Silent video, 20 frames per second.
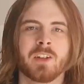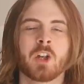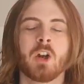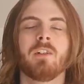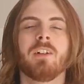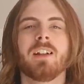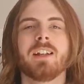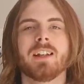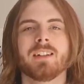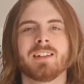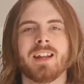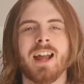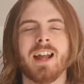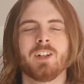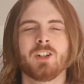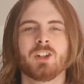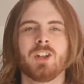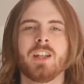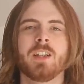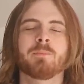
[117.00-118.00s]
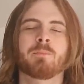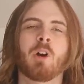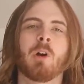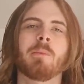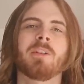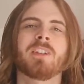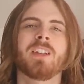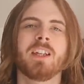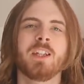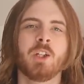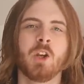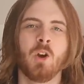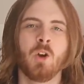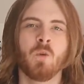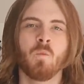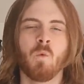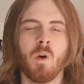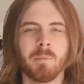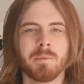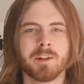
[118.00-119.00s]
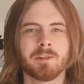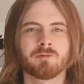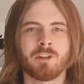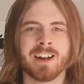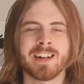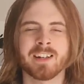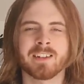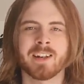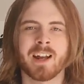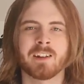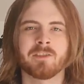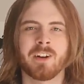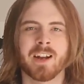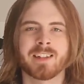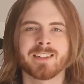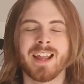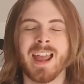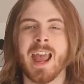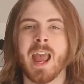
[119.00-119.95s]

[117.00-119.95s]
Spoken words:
Currently attached is promising young woman writer-director